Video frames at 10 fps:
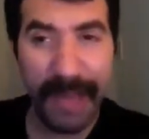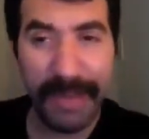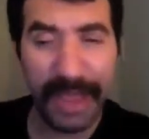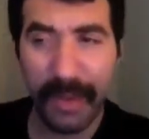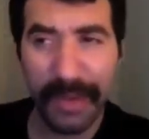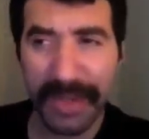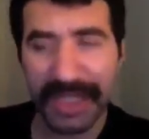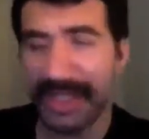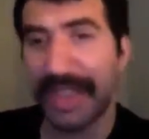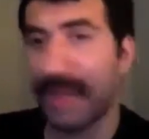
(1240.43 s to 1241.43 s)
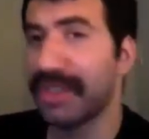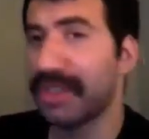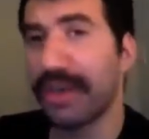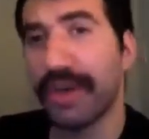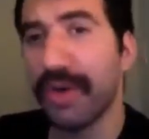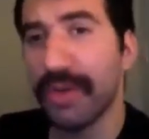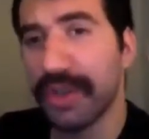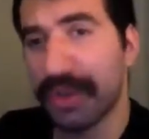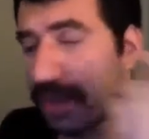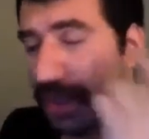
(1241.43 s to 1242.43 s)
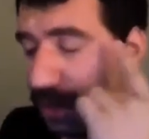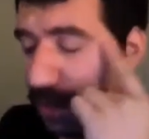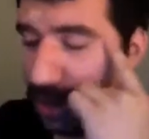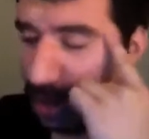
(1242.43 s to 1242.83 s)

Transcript: Maybe they will, but that's that wasn't our goal certainly.